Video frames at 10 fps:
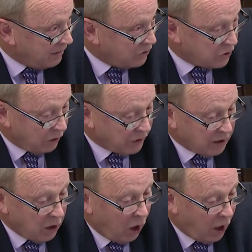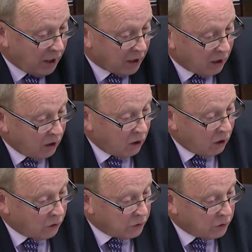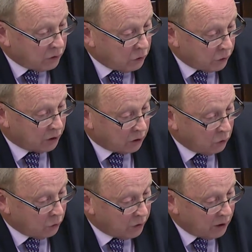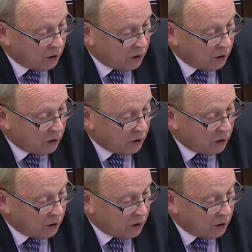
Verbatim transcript: There's nothing now under your code